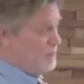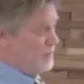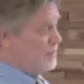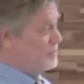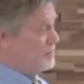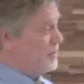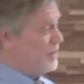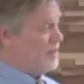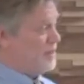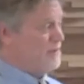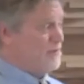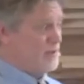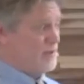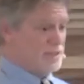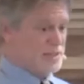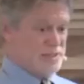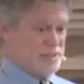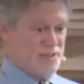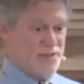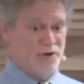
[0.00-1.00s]
to me, but
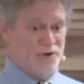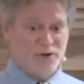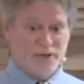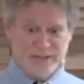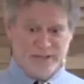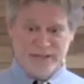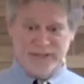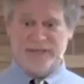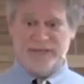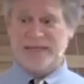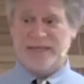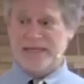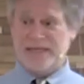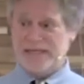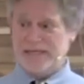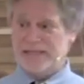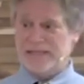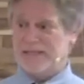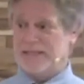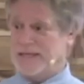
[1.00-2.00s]
it's
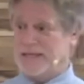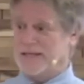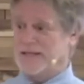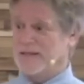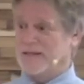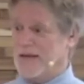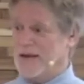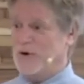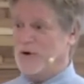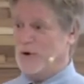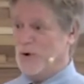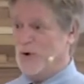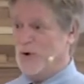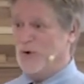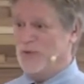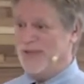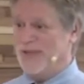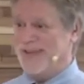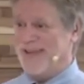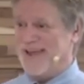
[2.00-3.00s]
these that
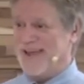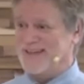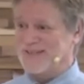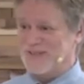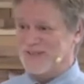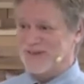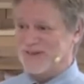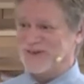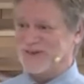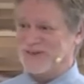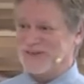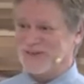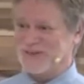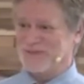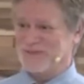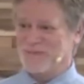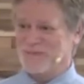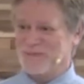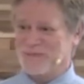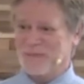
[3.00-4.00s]
know the answers.
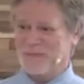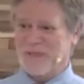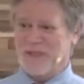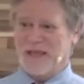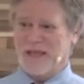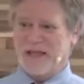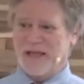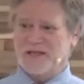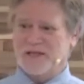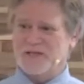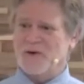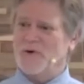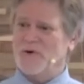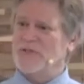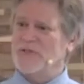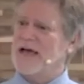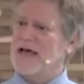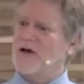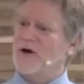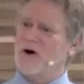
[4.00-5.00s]
So
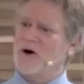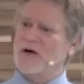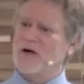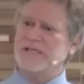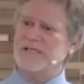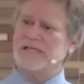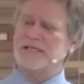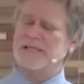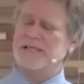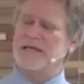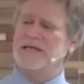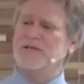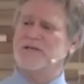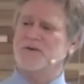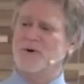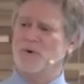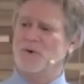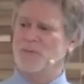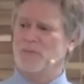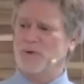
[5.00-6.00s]
that calls us
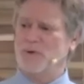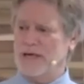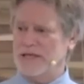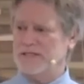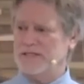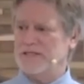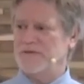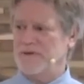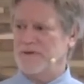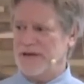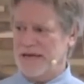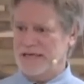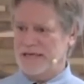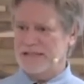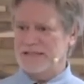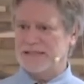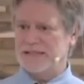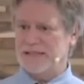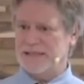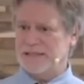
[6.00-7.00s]
into a place of
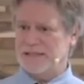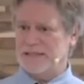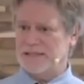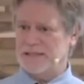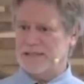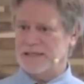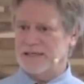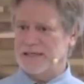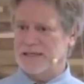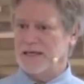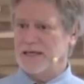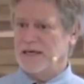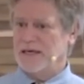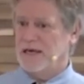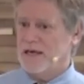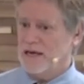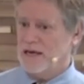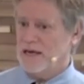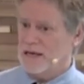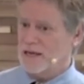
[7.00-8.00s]
innocence,
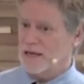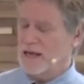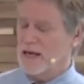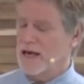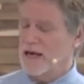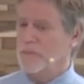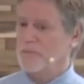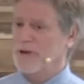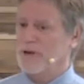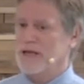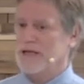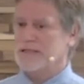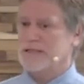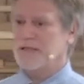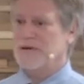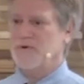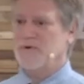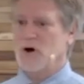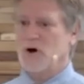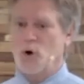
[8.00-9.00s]
a, a place
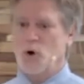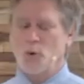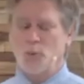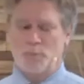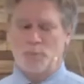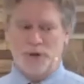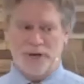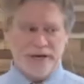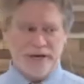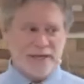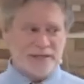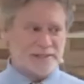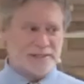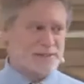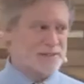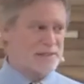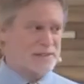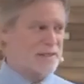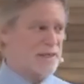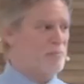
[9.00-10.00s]
of
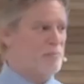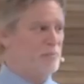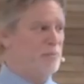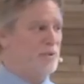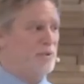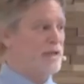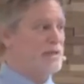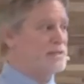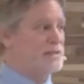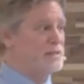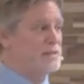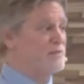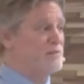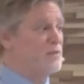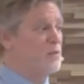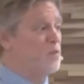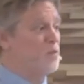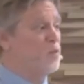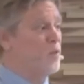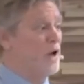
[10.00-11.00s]
openness, a place
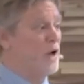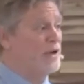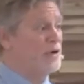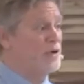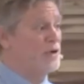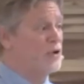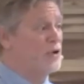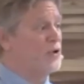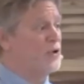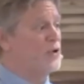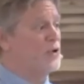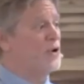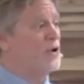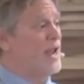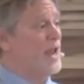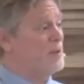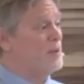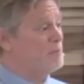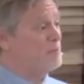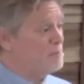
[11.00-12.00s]
of wonder
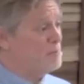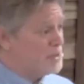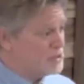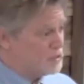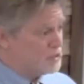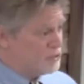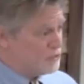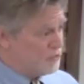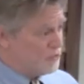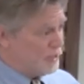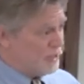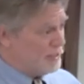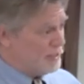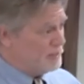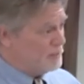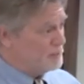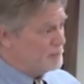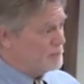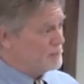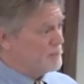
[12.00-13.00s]
and mystery.
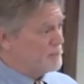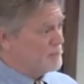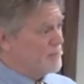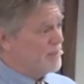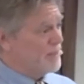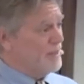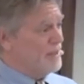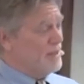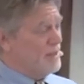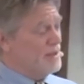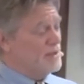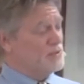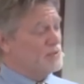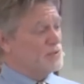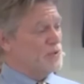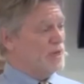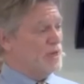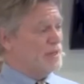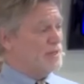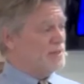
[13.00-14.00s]
That's
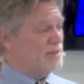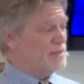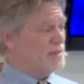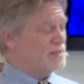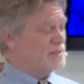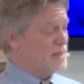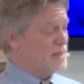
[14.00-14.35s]
why this